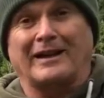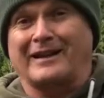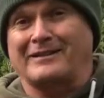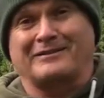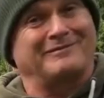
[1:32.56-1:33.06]

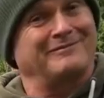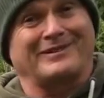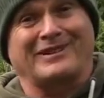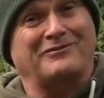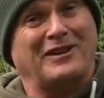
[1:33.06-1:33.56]
and
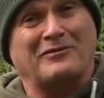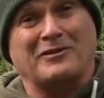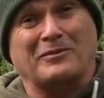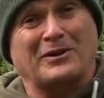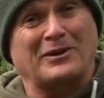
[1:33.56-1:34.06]
our
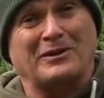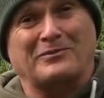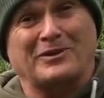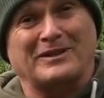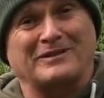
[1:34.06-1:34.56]
favourite bird in
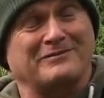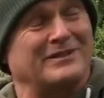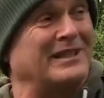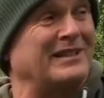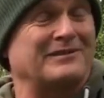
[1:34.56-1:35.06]
Britain,
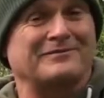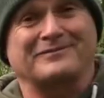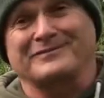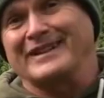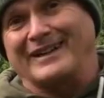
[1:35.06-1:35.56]
well,
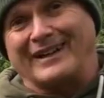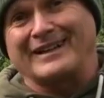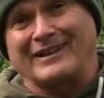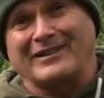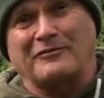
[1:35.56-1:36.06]
I
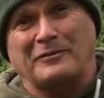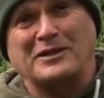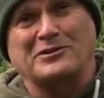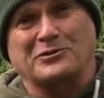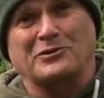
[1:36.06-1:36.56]
know there have
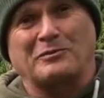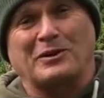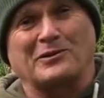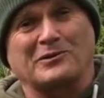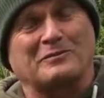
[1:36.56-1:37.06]
been straw
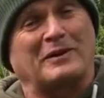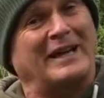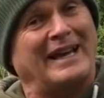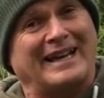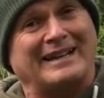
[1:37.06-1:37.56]
polls, but
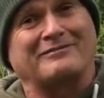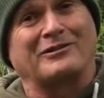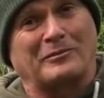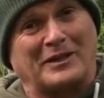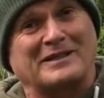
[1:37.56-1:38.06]
hey,
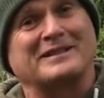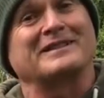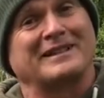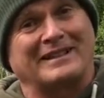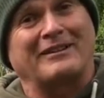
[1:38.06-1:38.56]
robins,
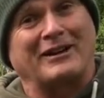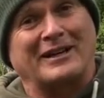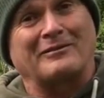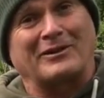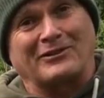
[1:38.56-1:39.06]
they're right
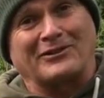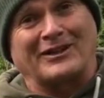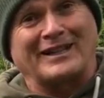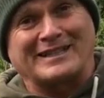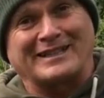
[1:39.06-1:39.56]
up there on the
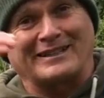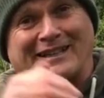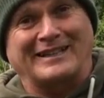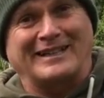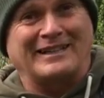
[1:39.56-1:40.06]
list, aren't
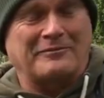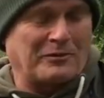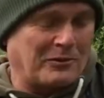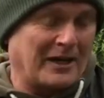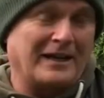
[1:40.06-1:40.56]
they, near number
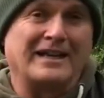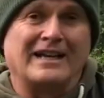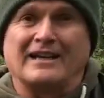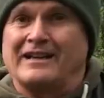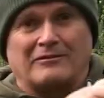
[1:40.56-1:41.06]
one.
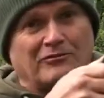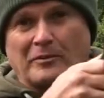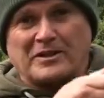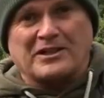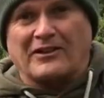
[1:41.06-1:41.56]

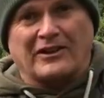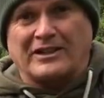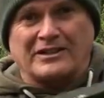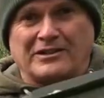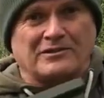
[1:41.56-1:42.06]
Robins aren't
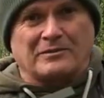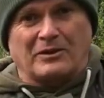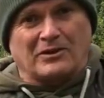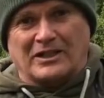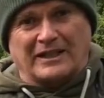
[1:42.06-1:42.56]
going to use a
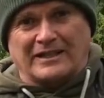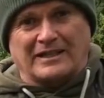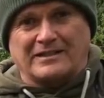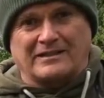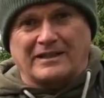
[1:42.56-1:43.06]
box like
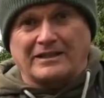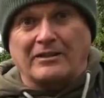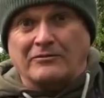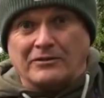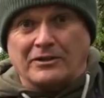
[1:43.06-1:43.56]
this. They
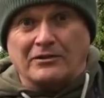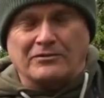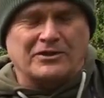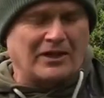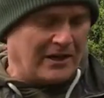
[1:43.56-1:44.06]
don't use